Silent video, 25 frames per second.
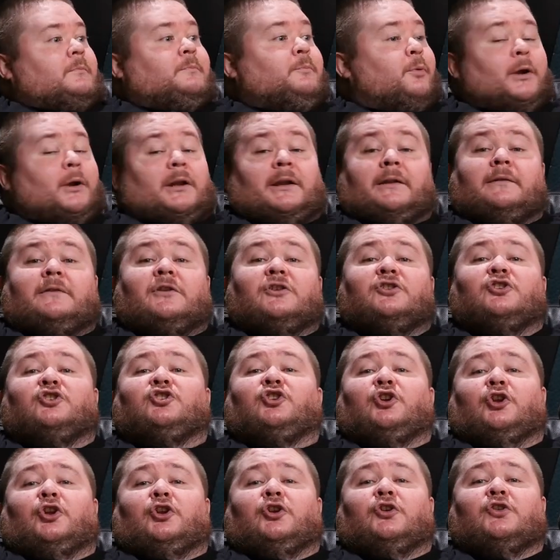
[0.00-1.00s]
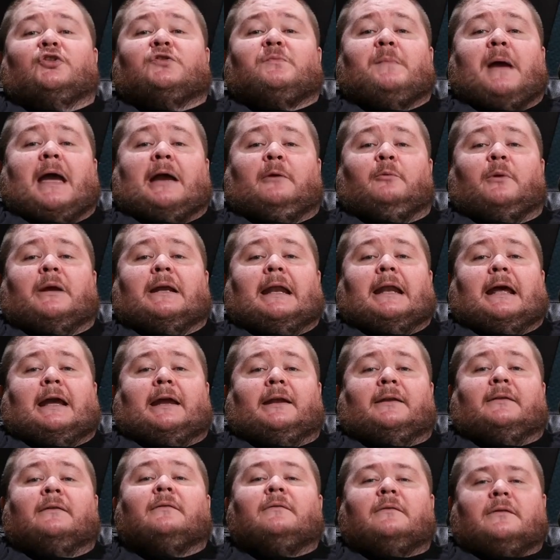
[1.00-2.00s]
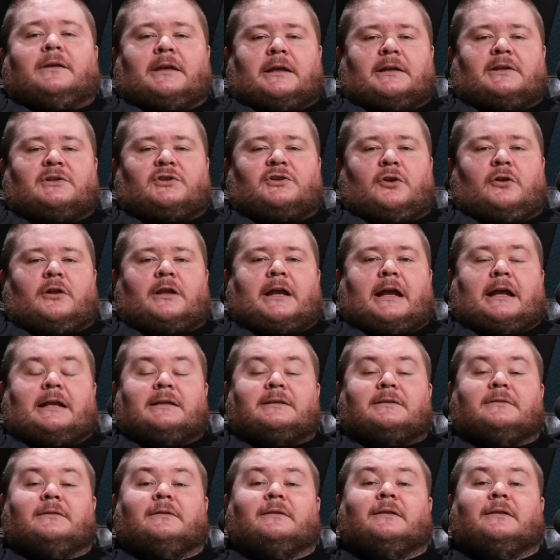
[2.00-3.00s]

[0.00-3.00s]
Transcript: brilliant. You should have used my wee line, get us all cancelled.